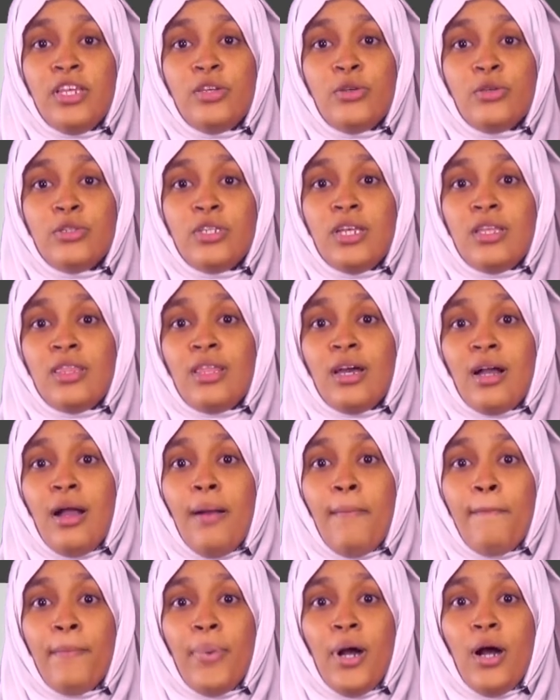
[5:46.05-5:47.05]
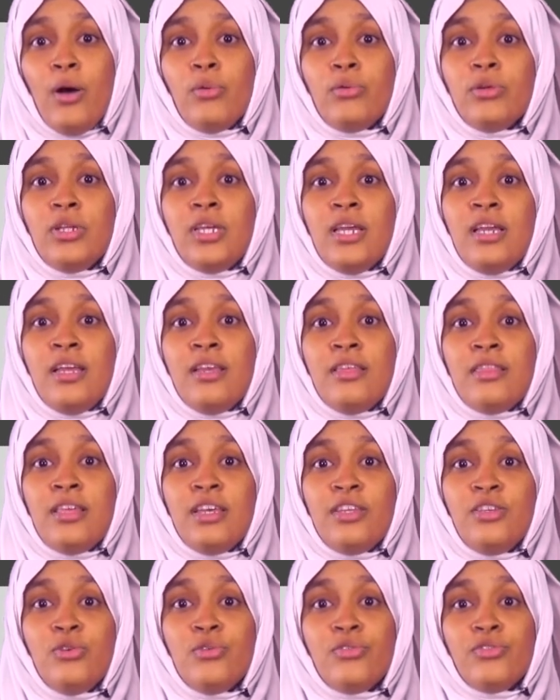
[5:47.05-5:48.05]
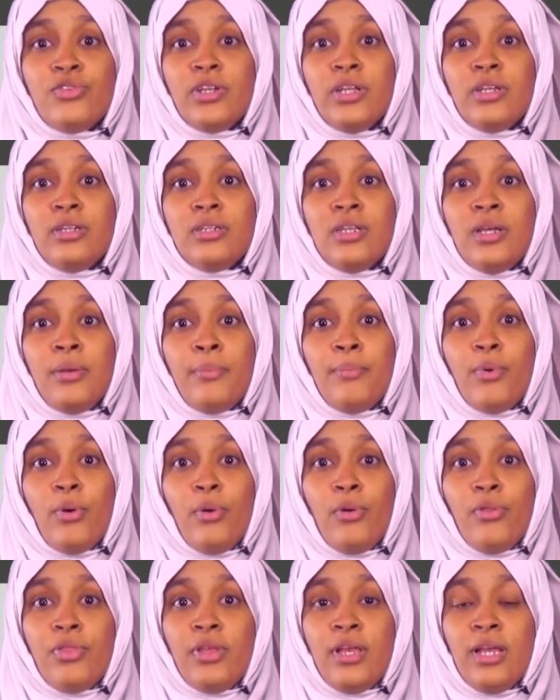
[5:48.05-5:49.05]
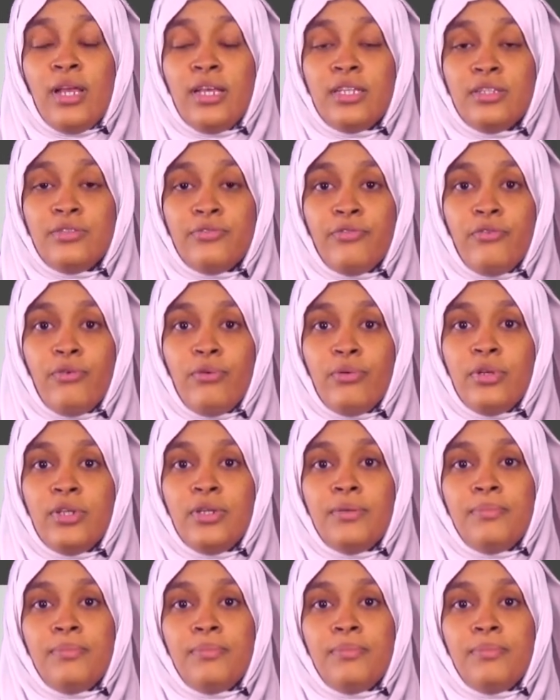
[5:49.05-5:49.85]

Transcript: using the compound in the nutrient broth as food.